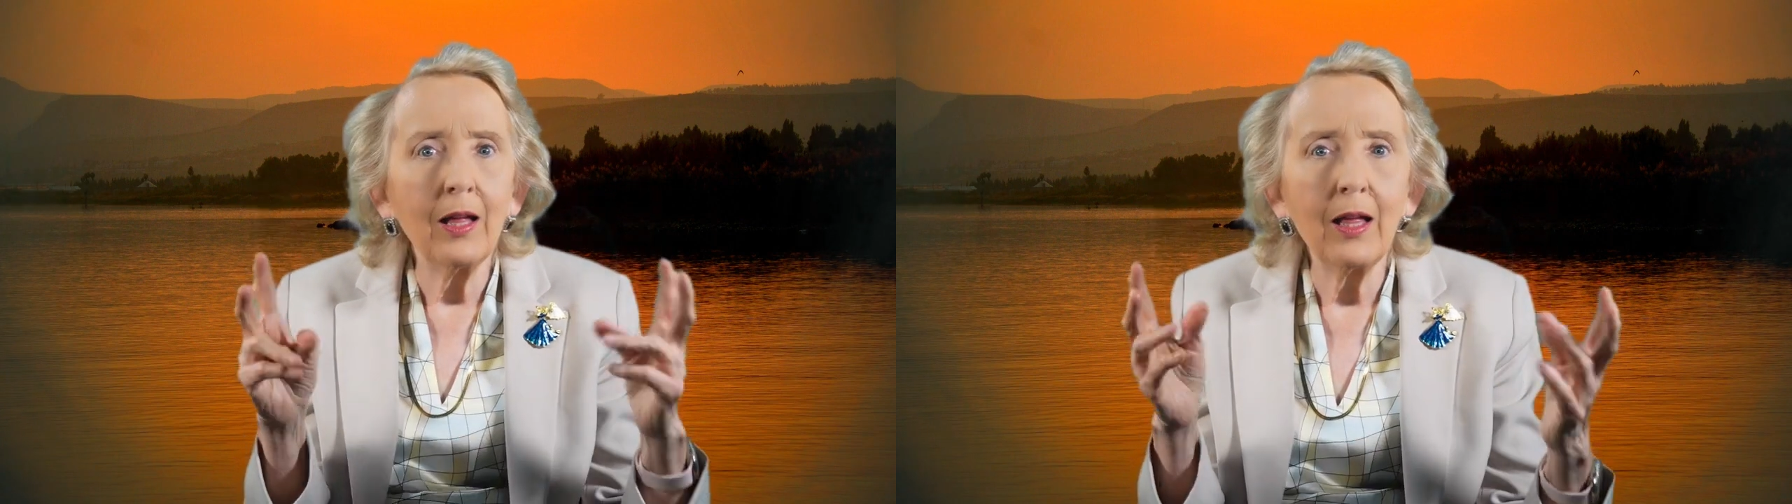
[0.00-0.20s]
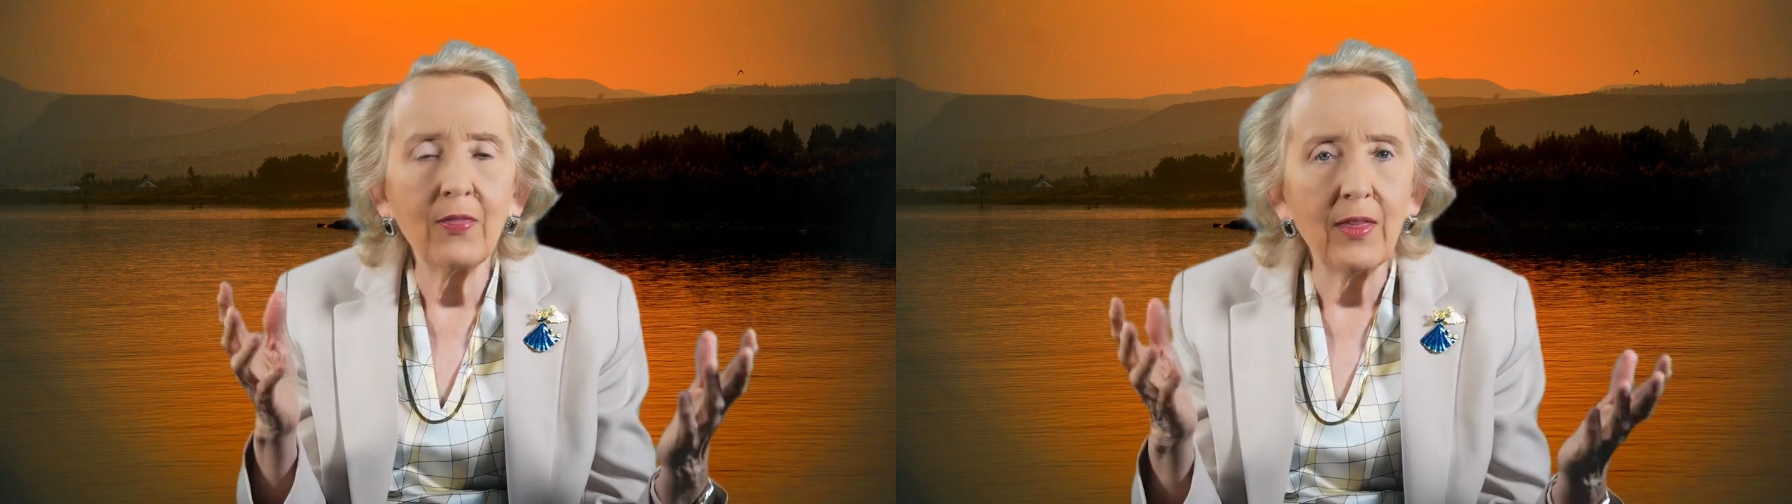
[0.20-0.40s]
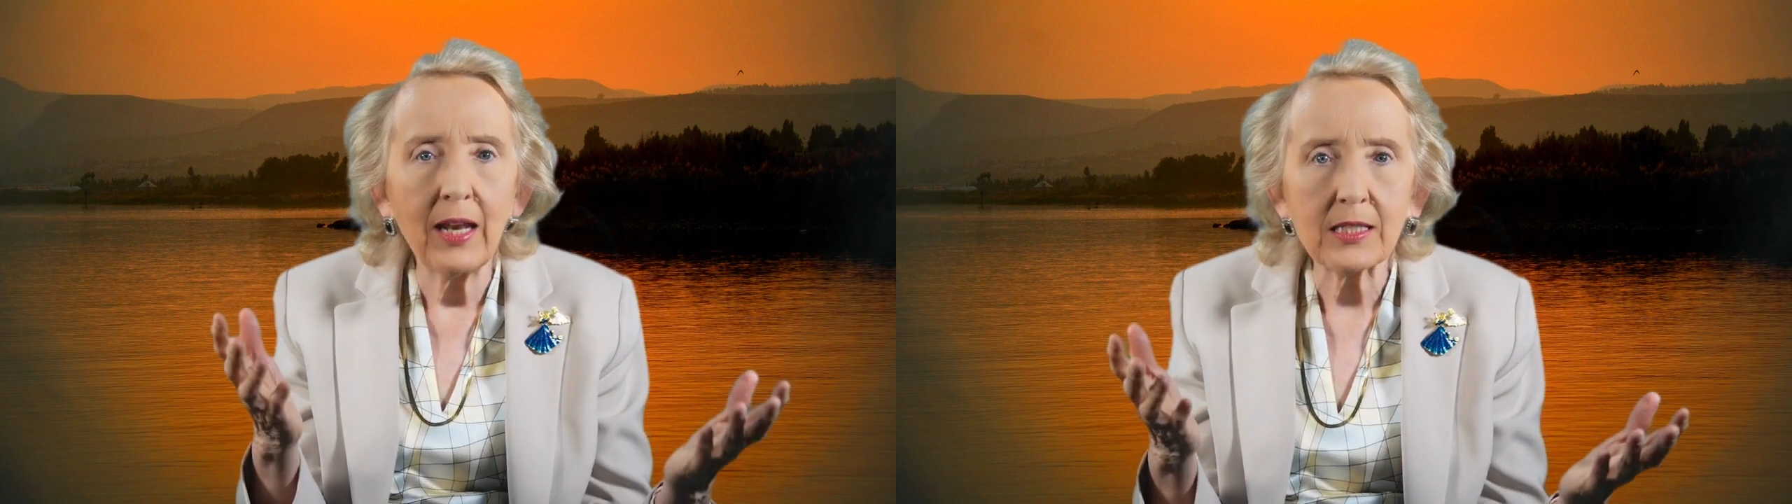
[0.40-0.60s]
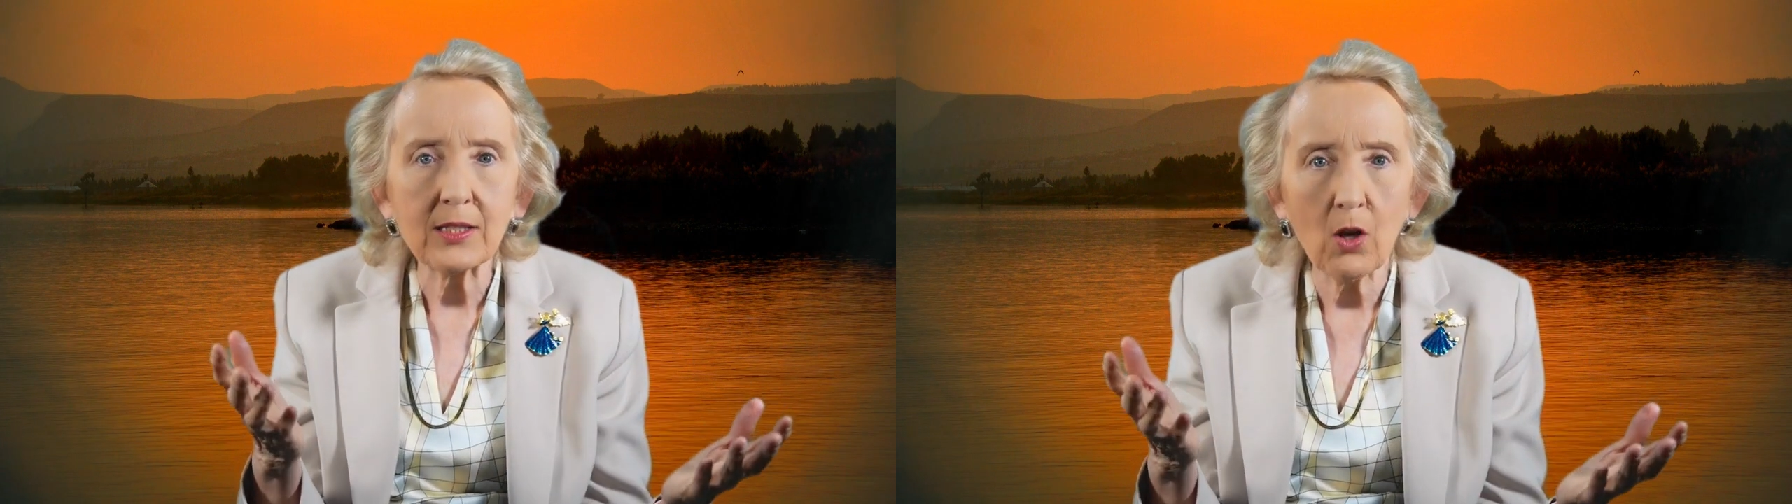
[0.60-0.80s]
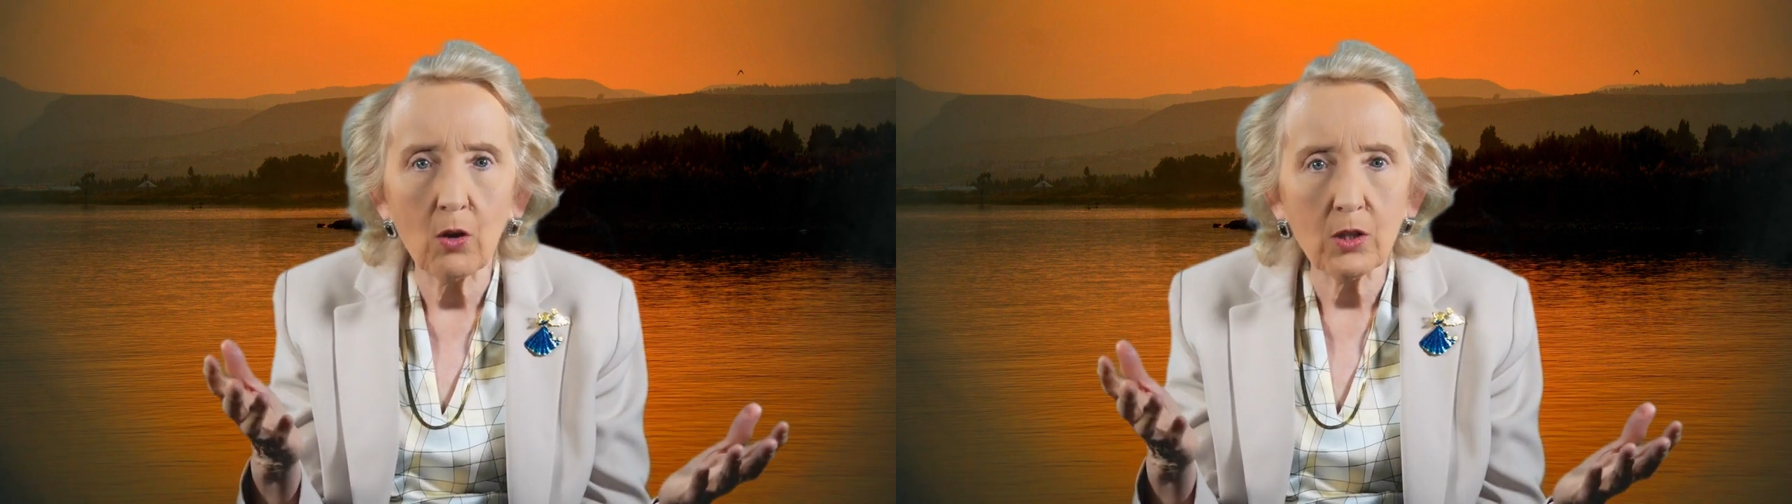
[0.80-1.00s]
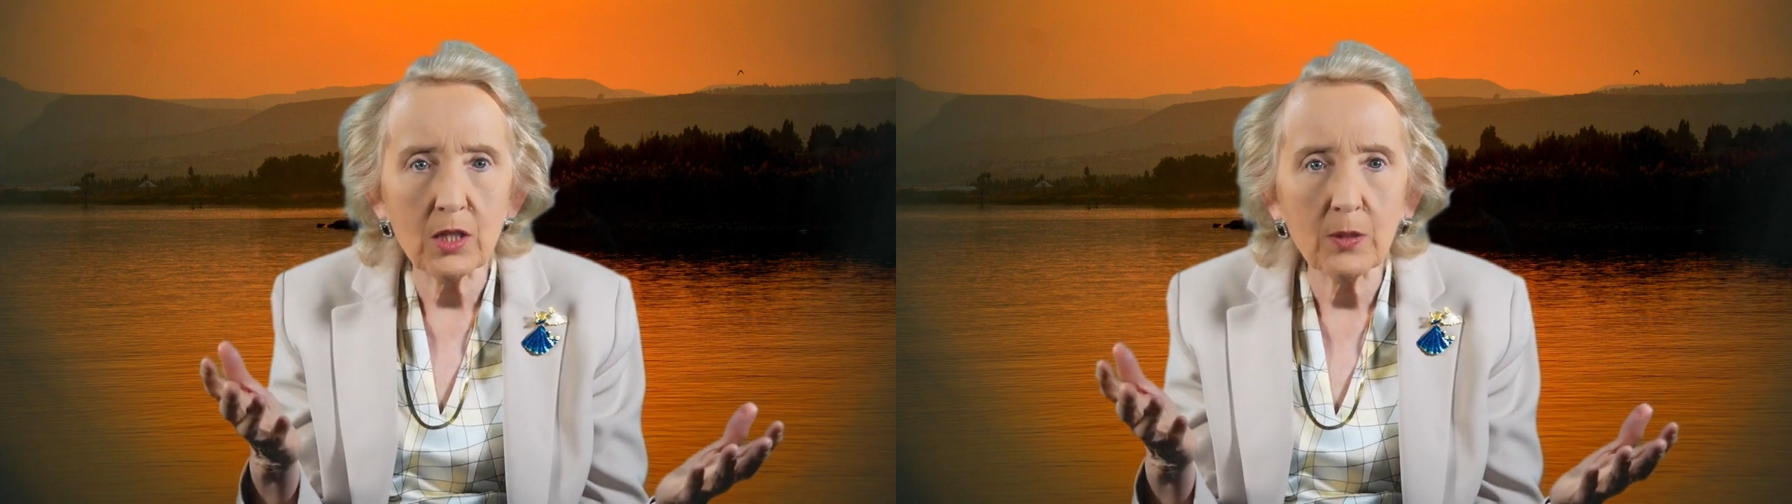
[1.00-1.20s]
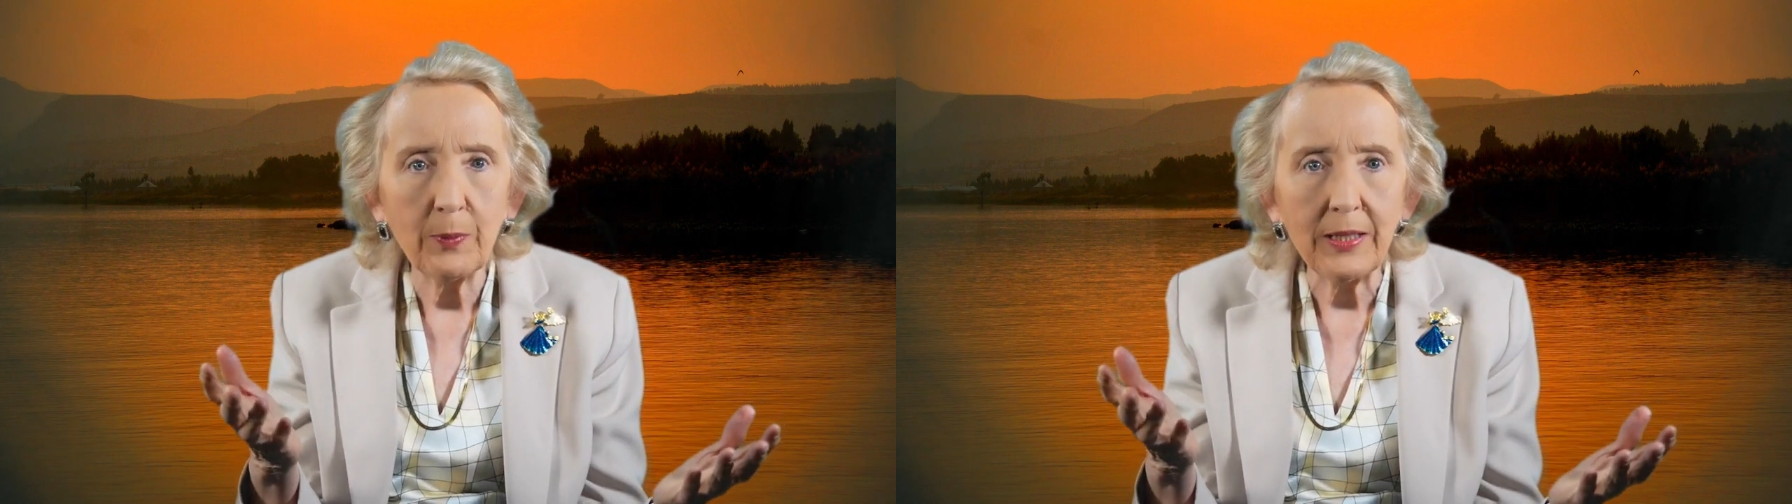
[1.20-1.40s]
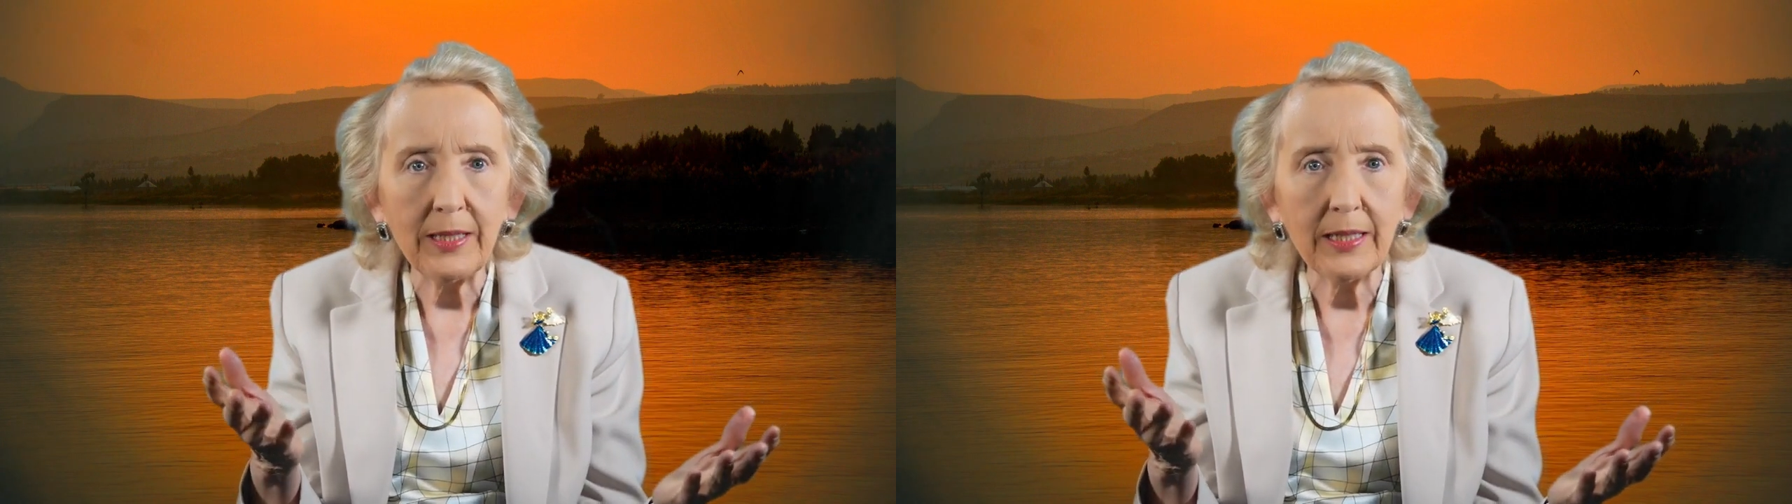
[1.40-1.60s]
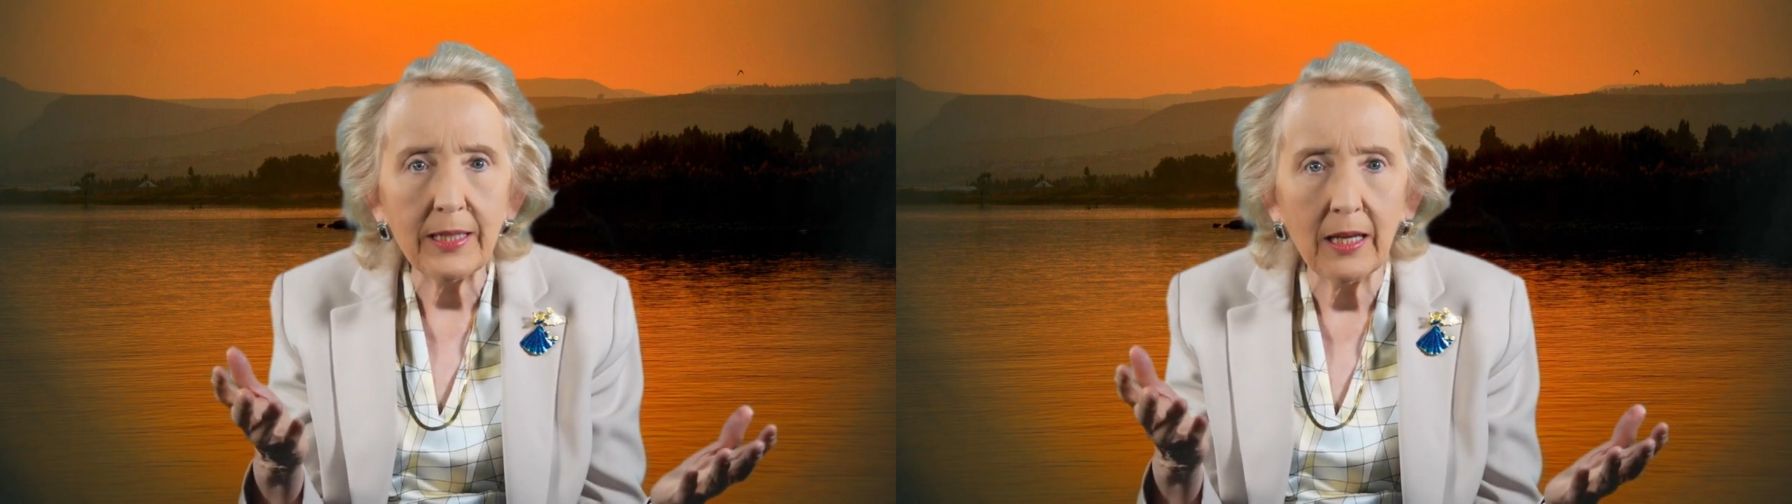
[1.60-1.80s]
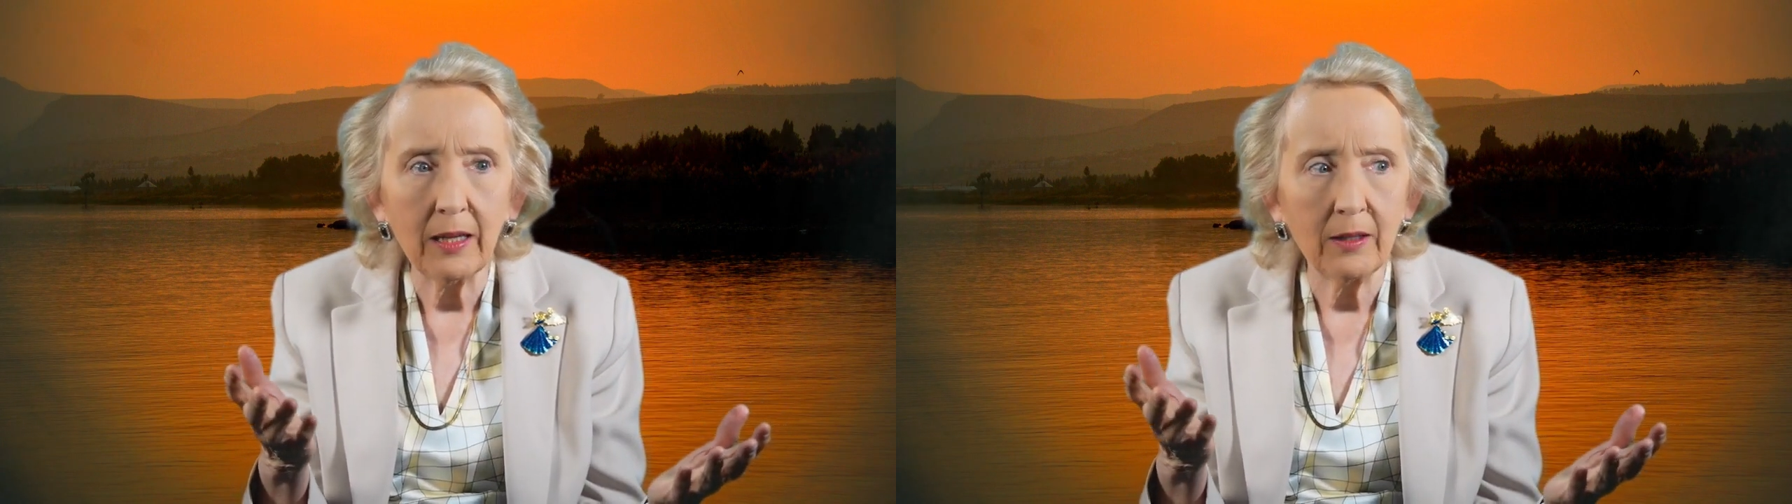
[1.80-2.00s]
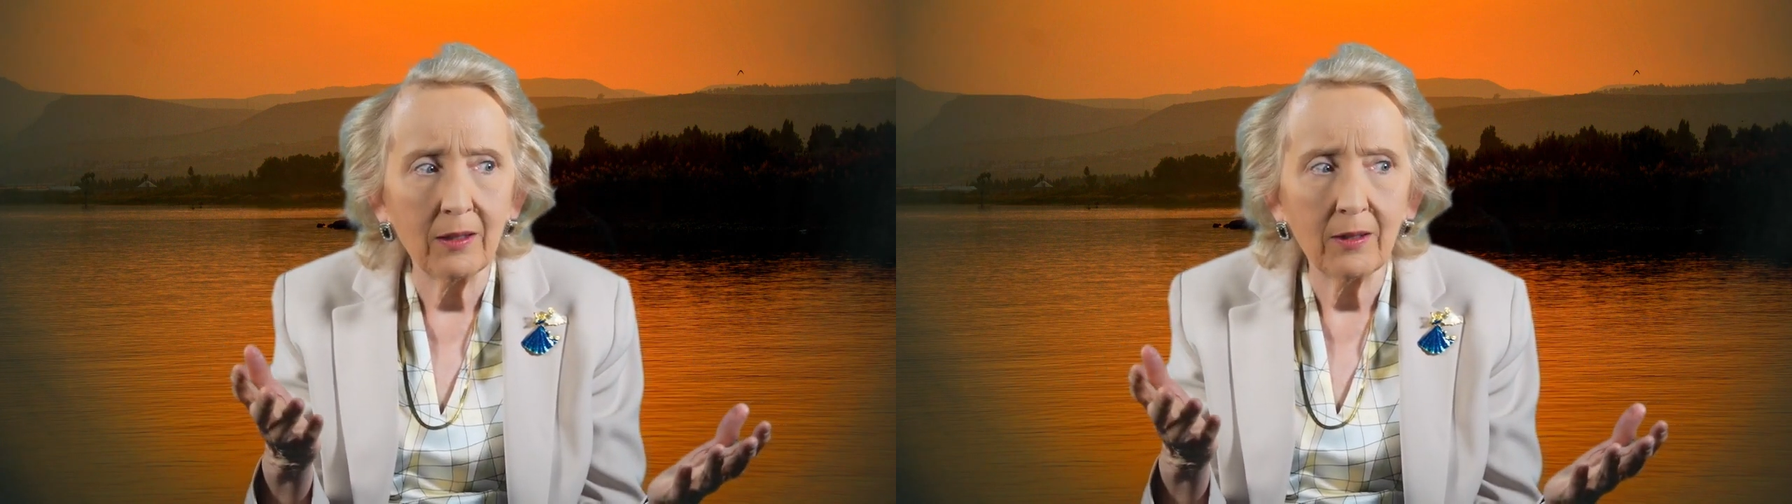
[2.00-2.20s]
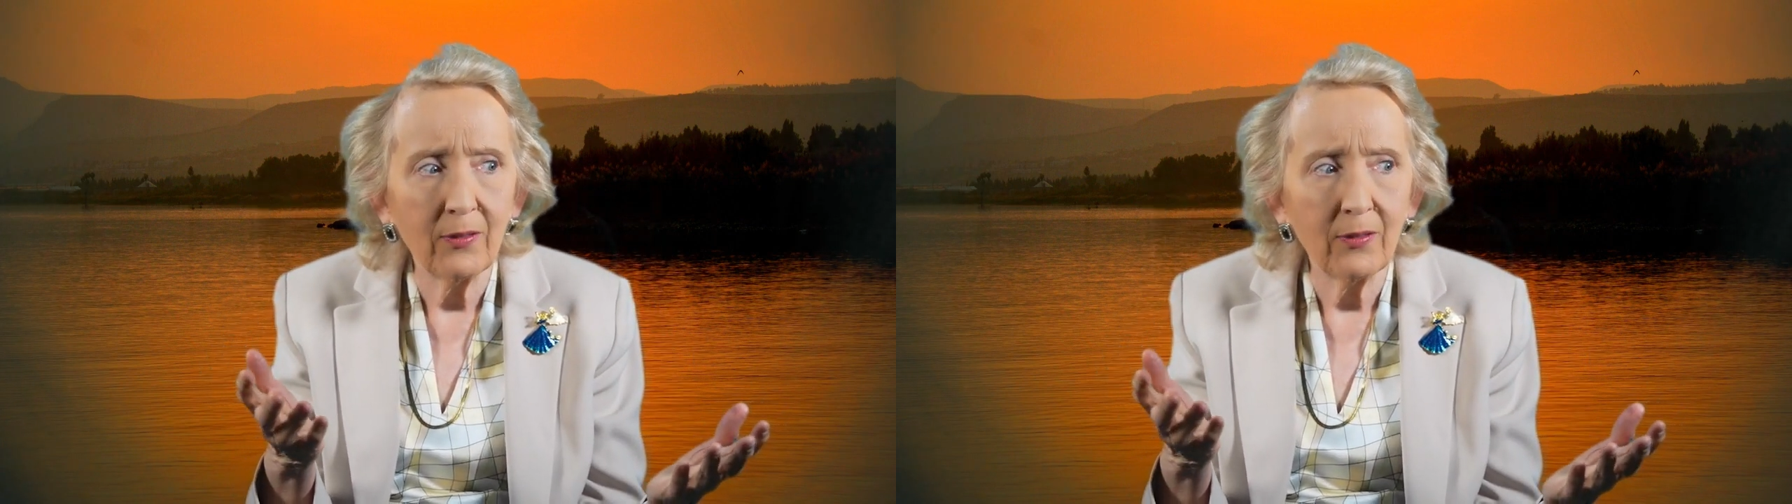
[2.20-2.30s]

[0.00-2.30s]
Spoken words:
And then I start to speak and